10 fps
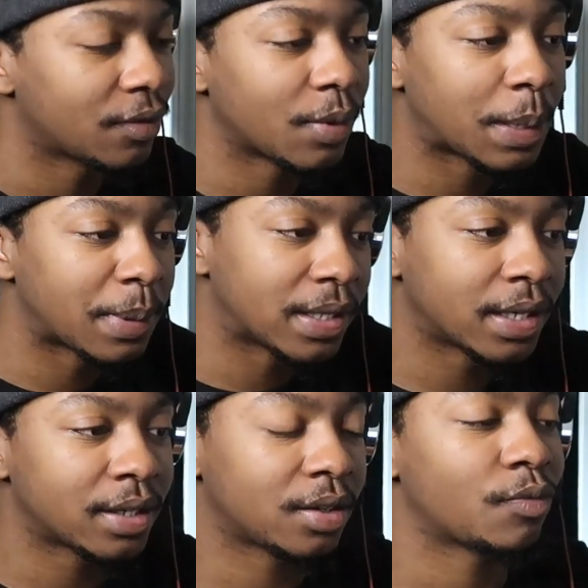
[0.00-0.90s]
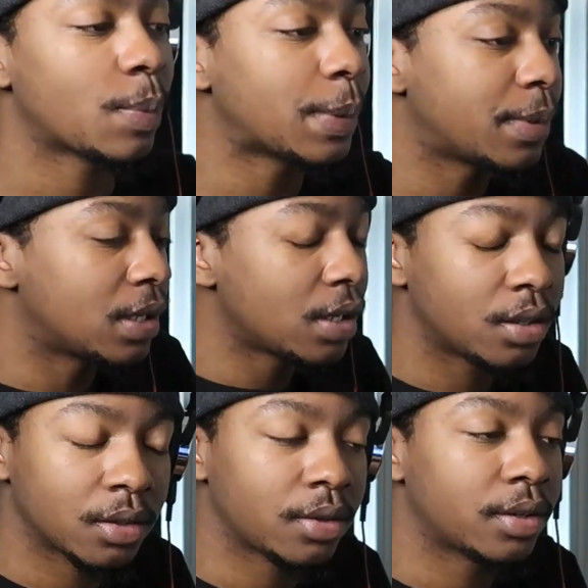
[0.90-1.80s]
From the beginning,
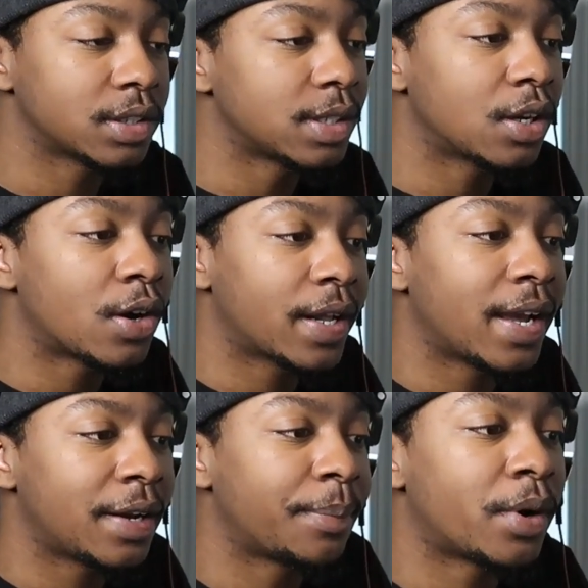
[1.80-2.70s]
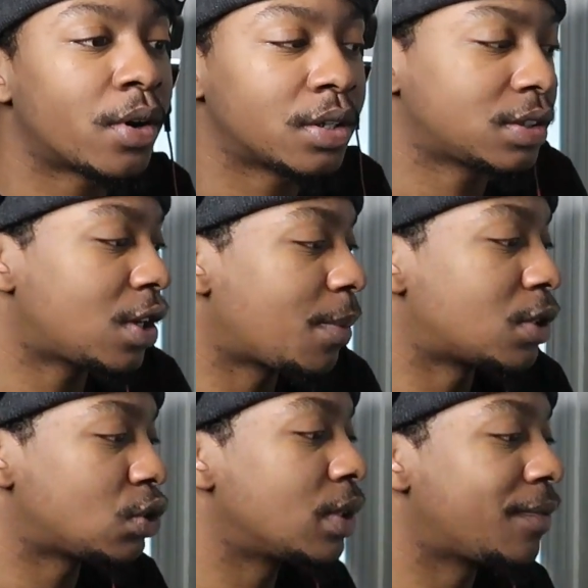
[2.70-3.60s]
this nigga already had the bars. Talking
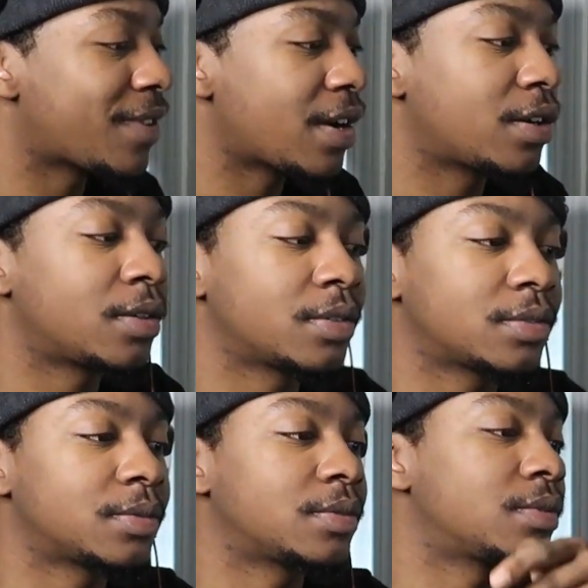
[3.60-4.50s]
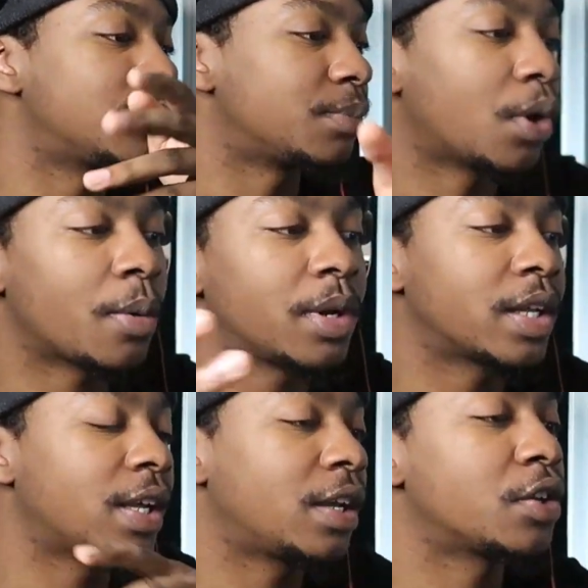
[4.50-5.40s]
about Street Fighter, Barbie
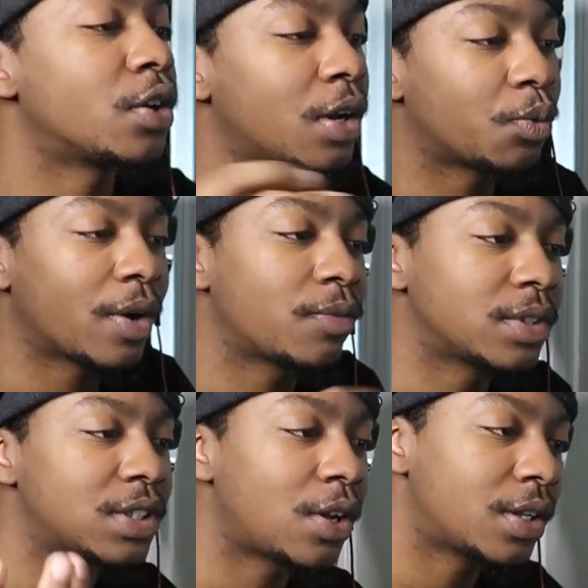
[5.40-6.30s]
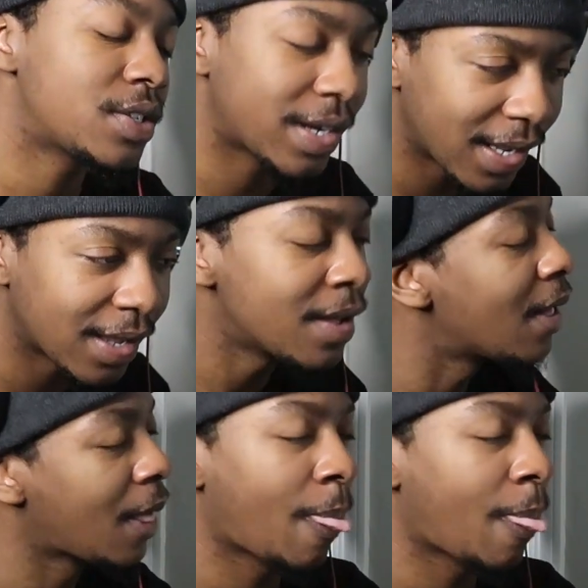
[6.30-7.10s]
the Ken, you know the reference all into that.